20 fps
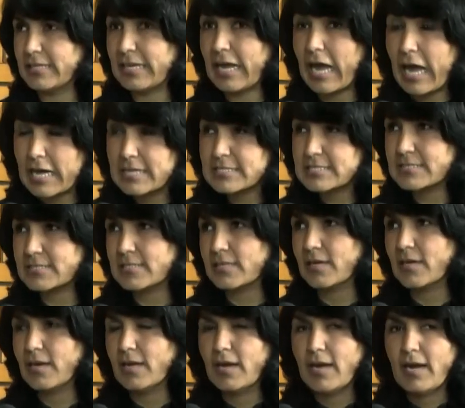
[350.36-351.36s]
than us.
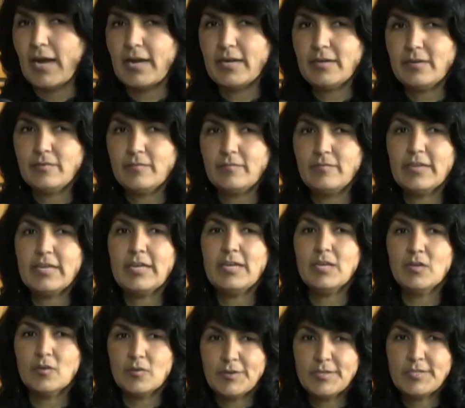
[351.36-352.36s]
And when I
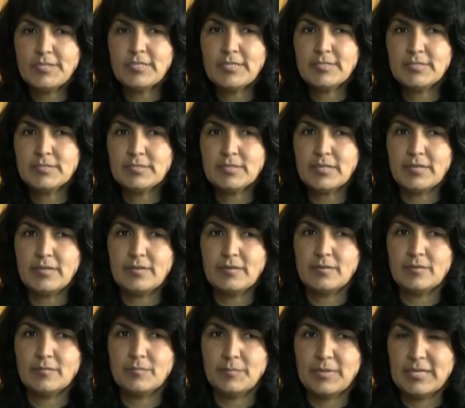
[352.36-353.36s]
learned this
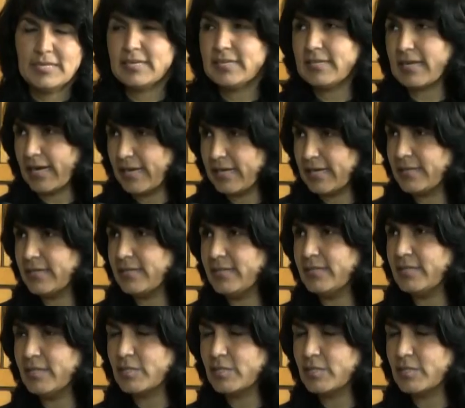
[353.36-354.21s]
and being at IIT,